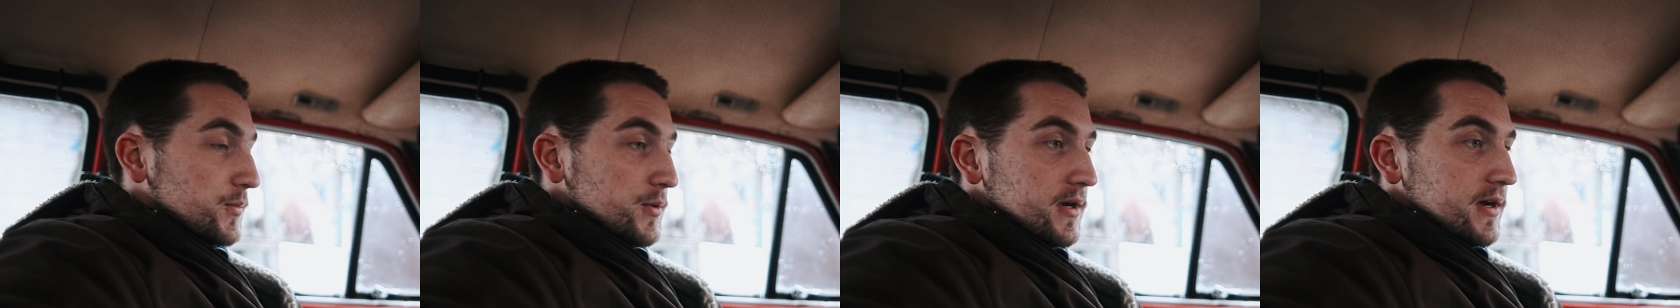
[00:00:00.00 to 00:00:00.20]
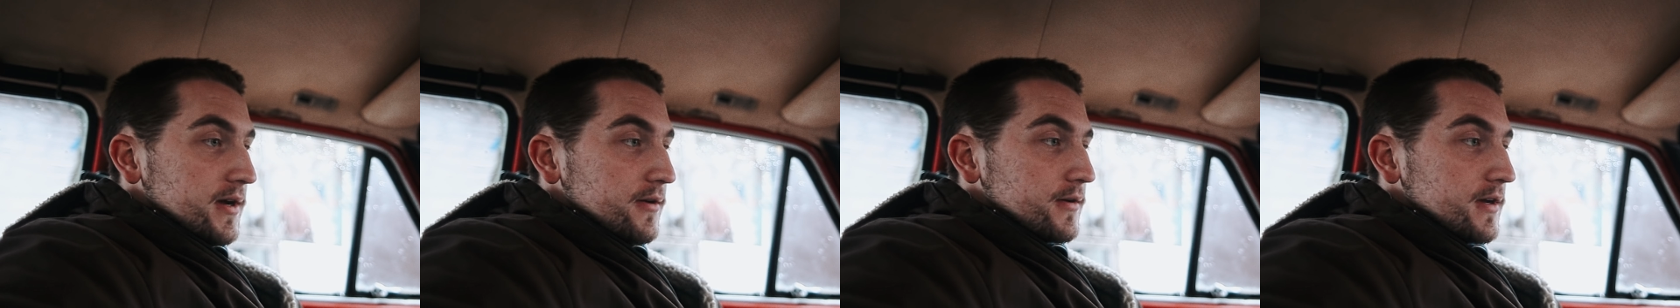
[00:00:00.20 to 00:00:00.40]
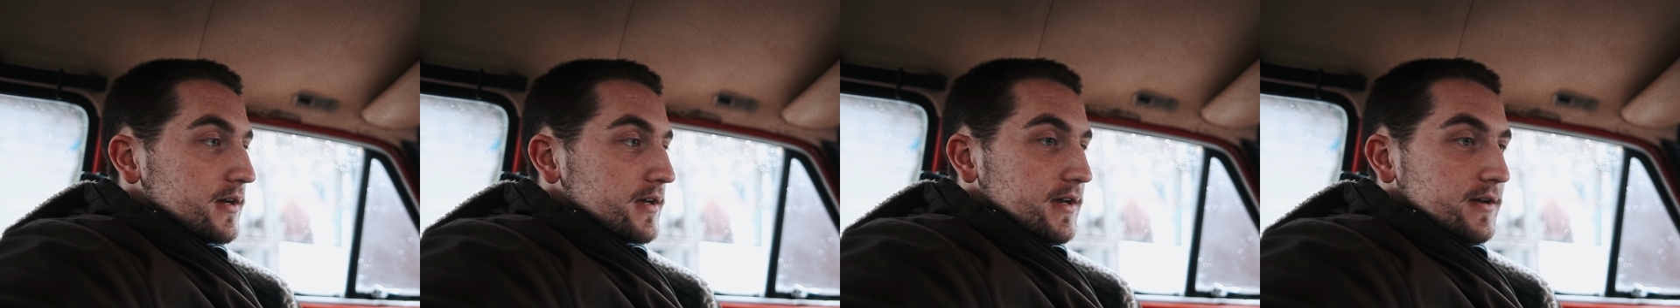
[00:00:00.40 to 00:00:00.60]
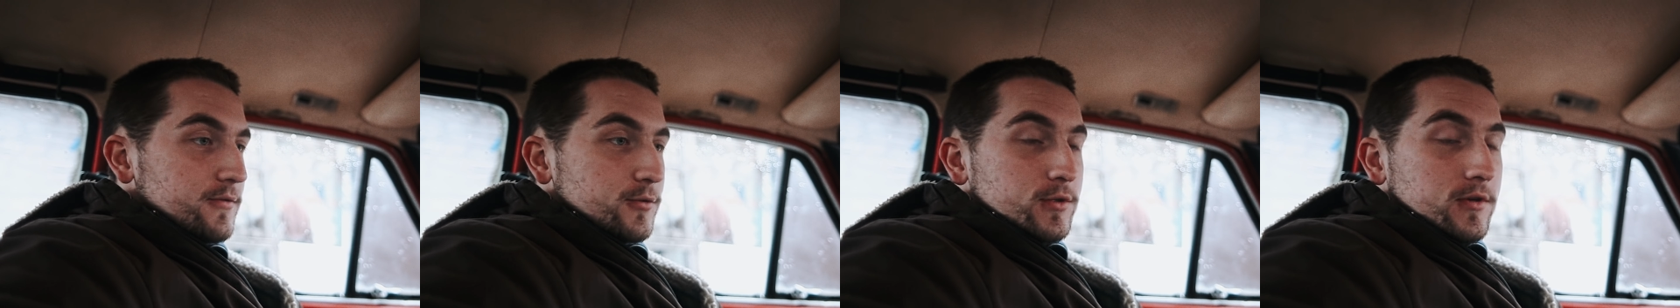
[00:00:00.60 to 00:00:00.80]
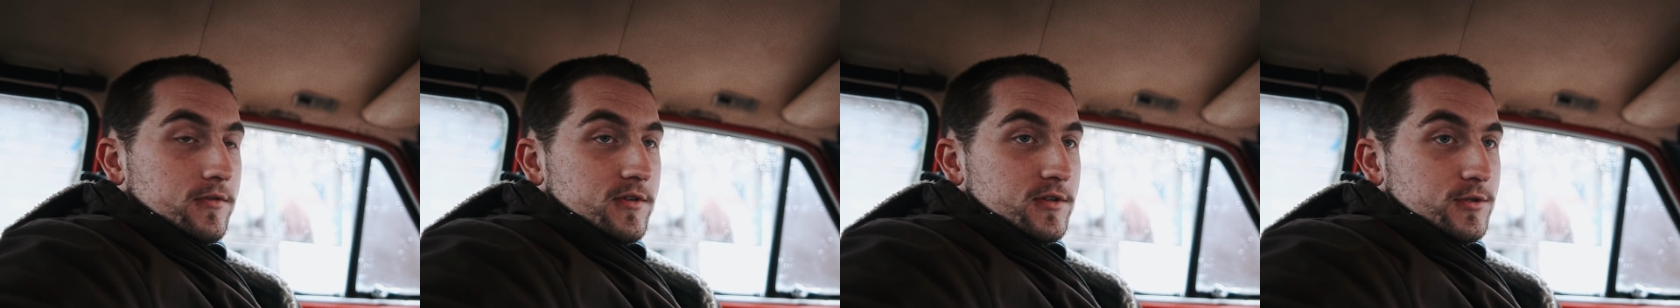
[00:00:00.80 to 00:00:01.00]
I'm
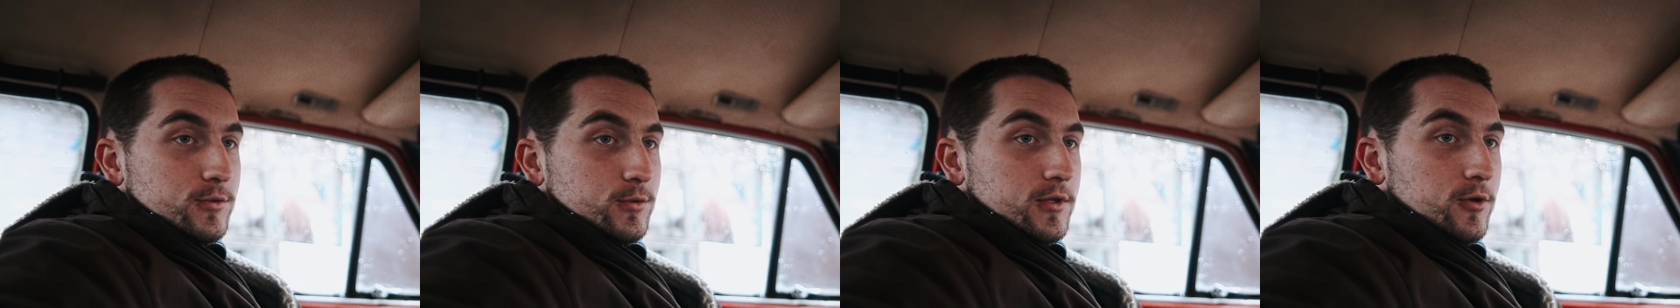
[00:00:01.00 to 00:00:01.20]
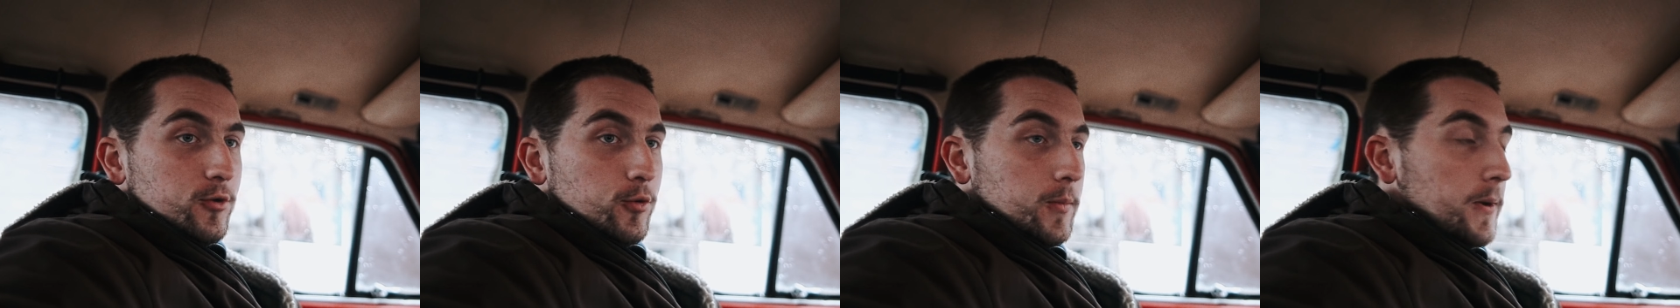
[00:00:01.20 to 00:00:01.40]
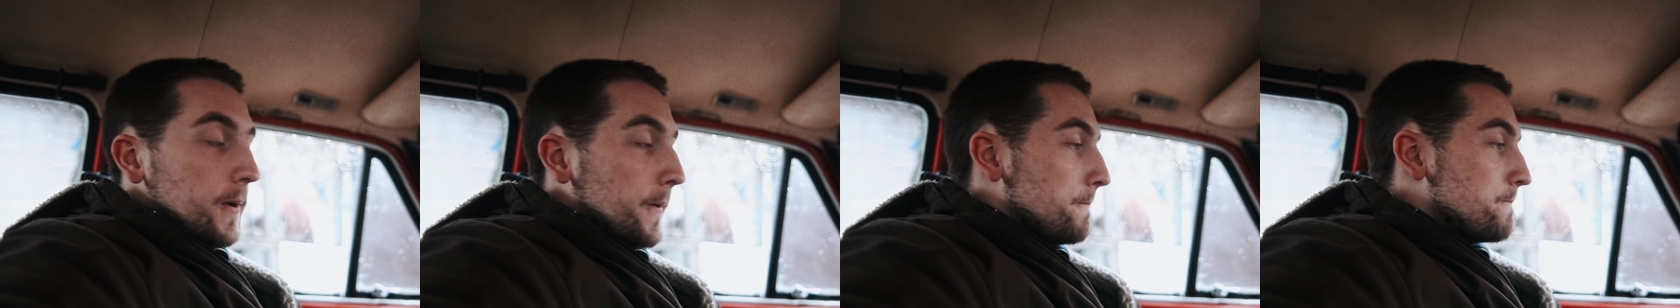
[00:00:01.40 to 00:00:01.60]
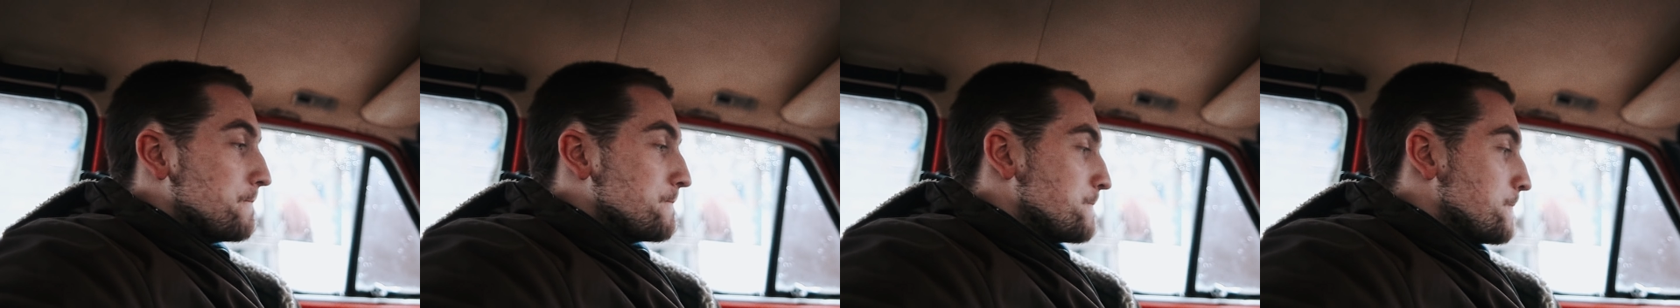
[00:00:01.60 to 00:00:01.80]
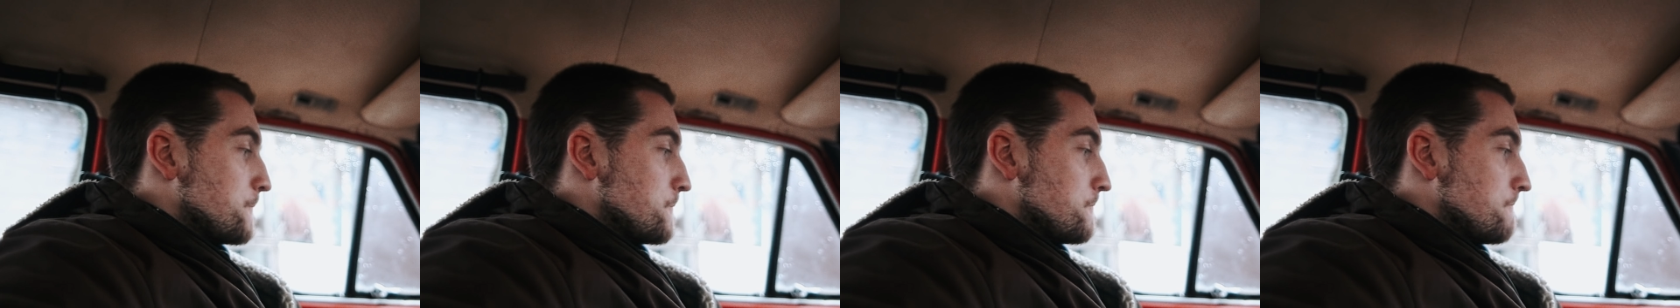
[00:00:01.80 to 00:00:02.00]
definitely not the
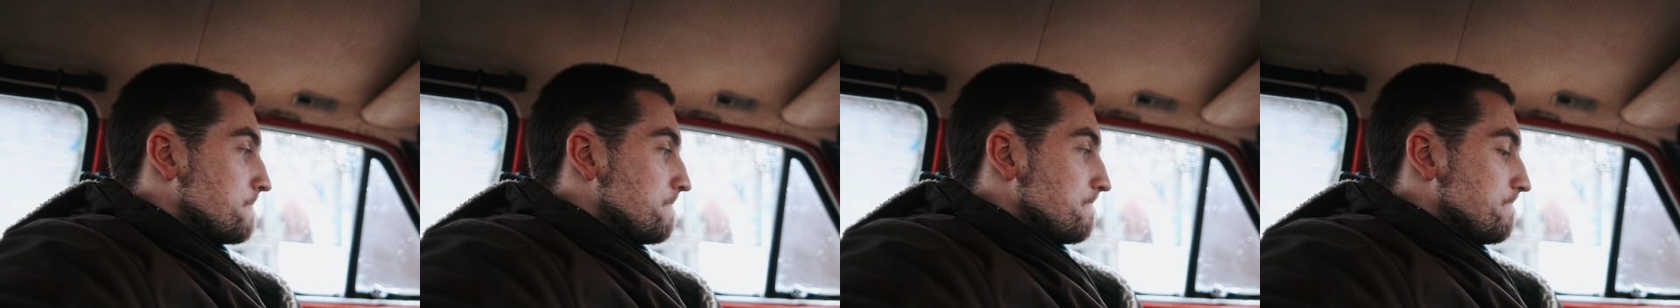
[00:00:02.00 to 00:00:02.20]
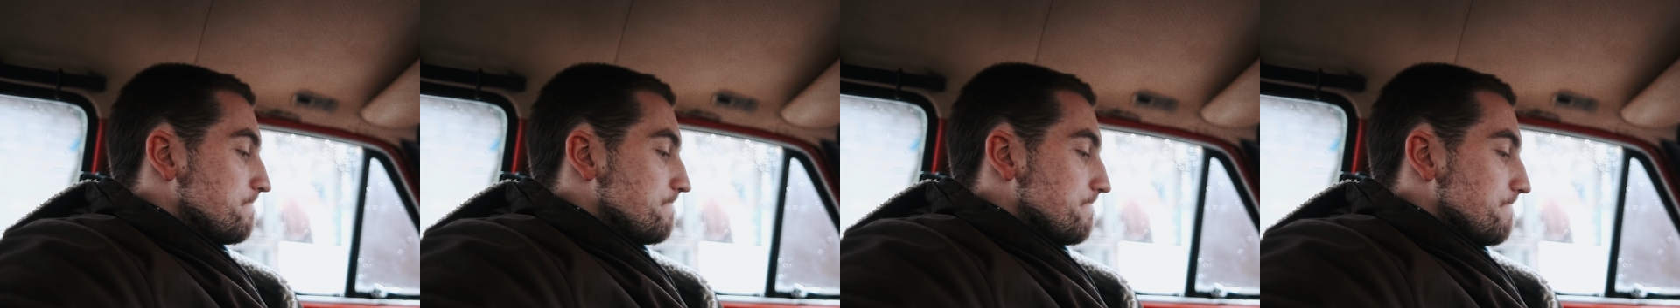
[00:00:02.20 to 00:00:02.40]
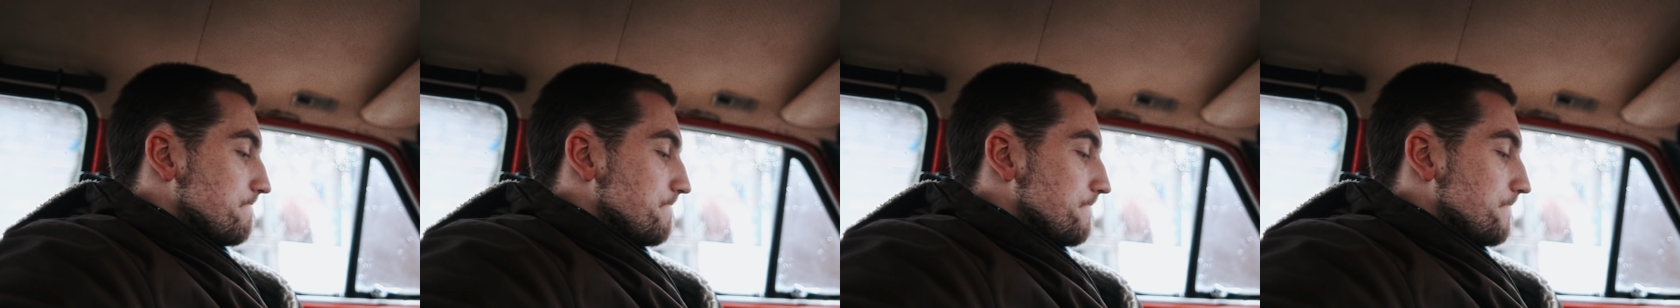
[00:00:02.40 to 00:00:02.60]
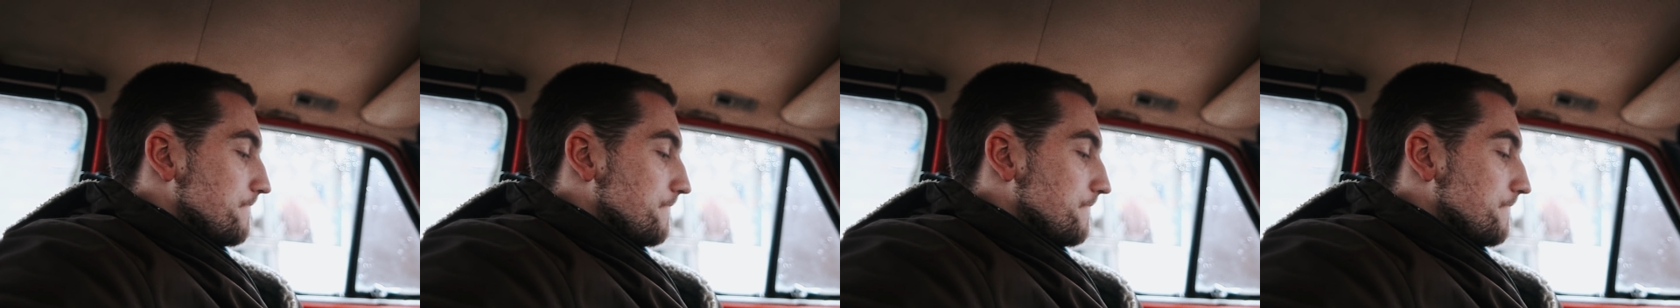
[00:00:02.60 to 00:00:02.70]
best speaker.